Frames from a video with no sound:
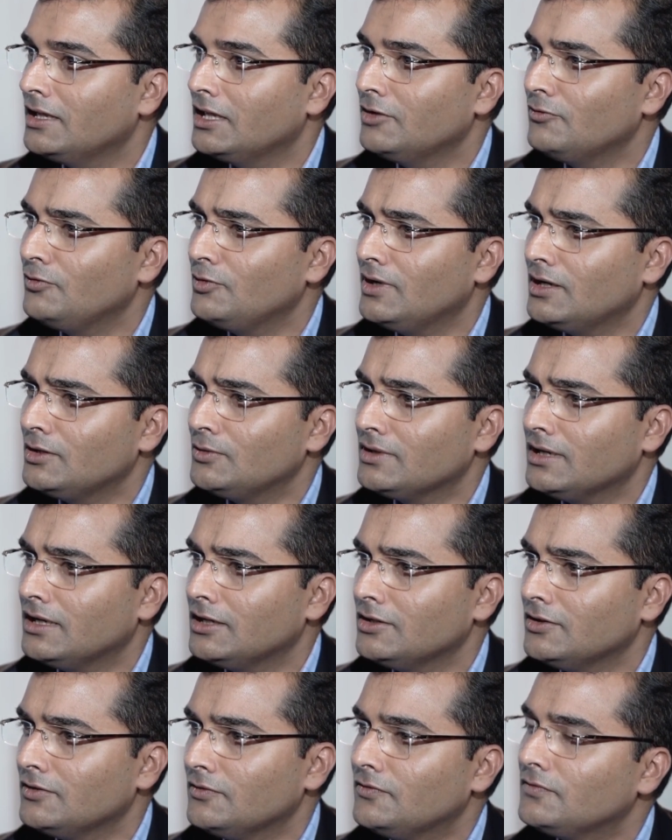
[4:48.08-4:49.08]
if you had to
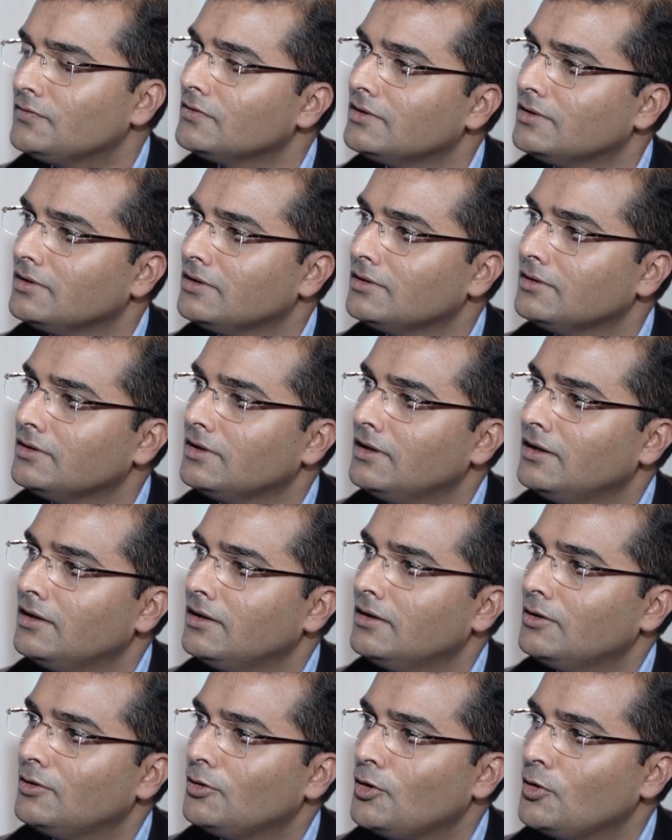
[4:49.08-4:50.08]
kind of
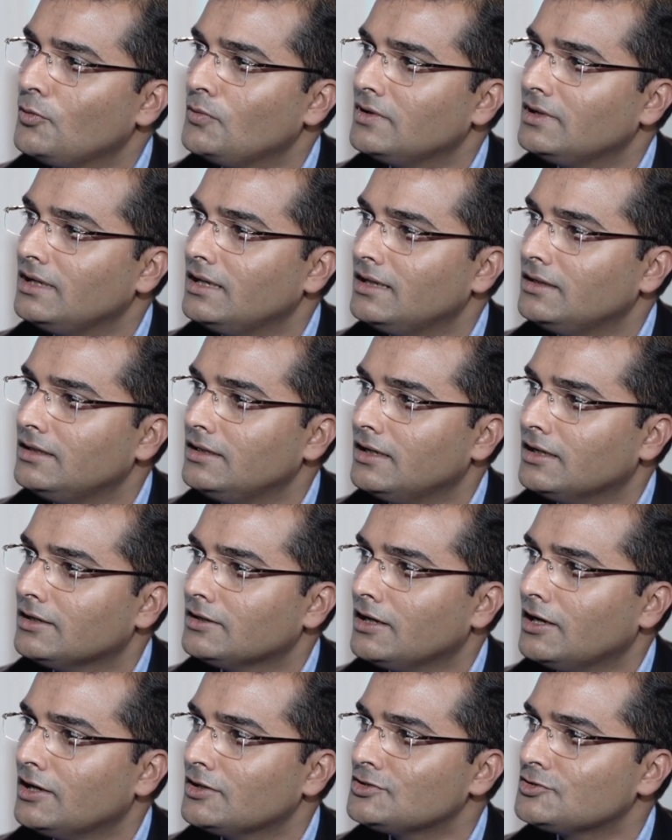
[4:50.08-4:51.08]
overlay the
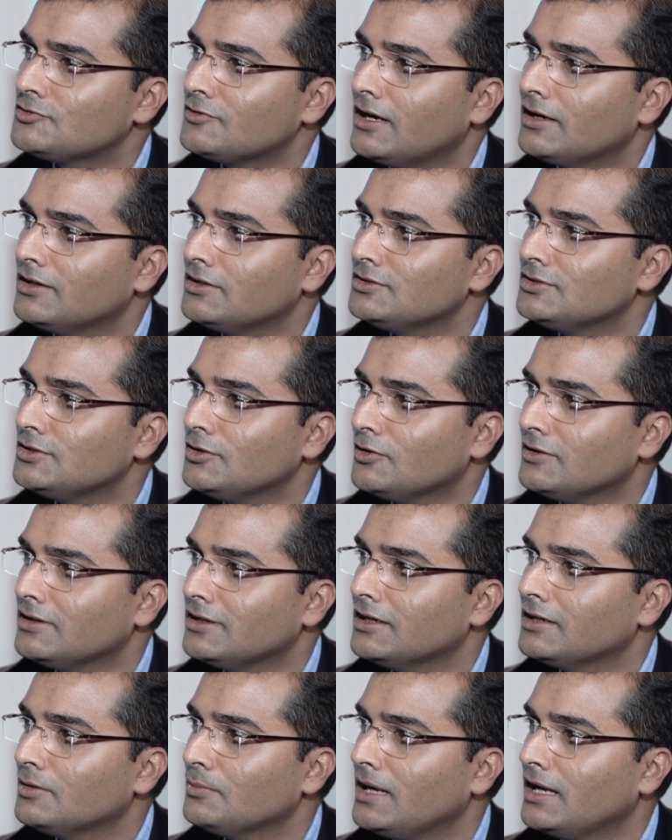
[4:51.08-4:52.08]
entire strategy on
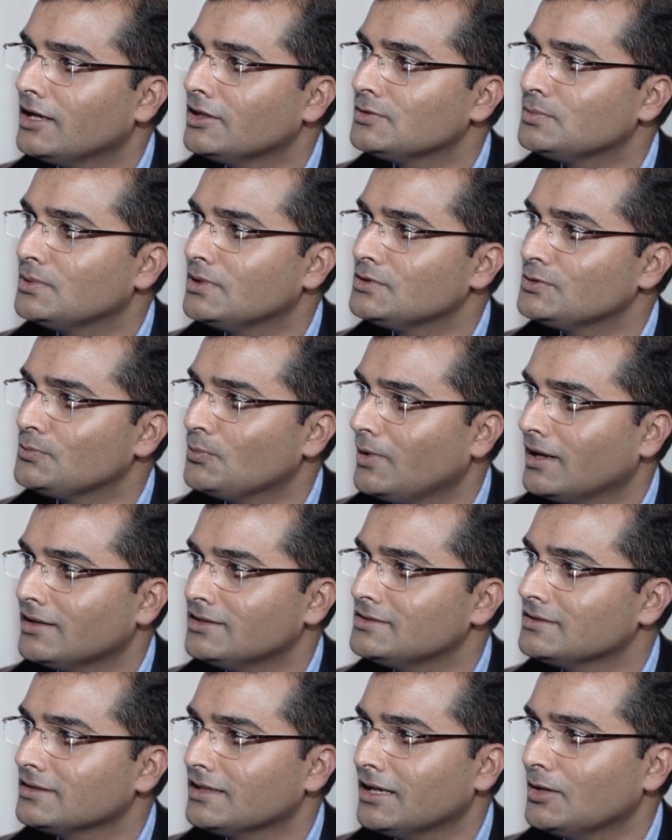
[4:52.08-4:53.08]
data management
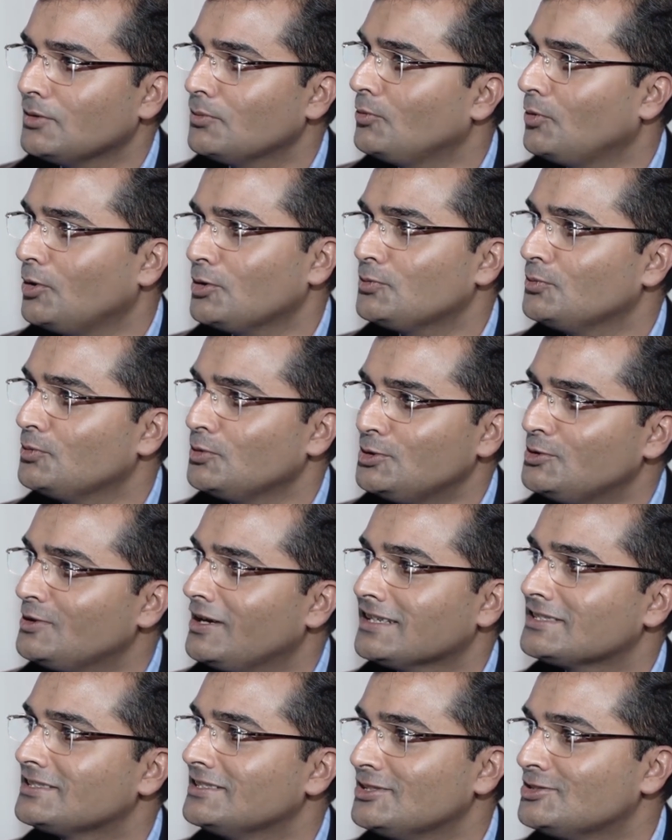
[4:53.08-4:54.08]
once again, what would you
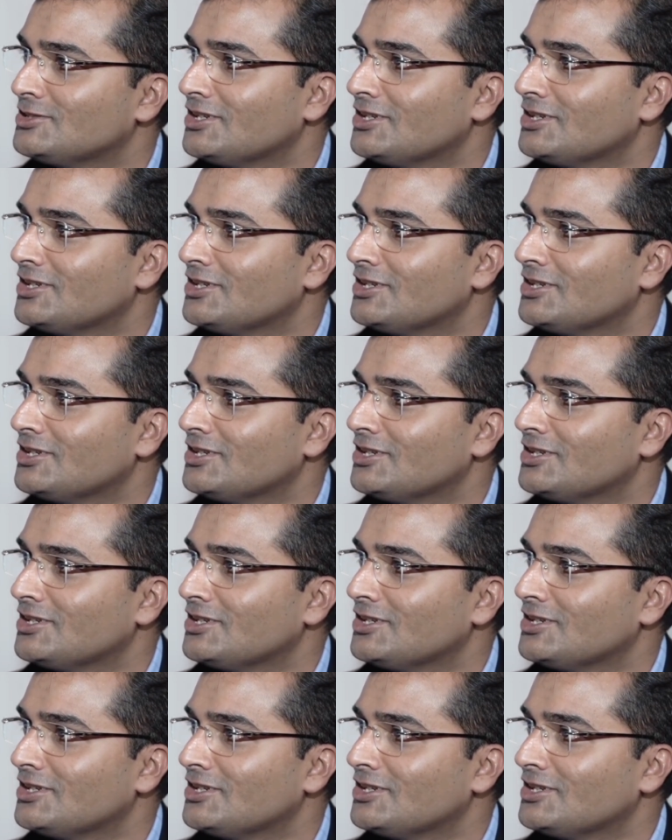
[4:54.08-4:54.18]
actually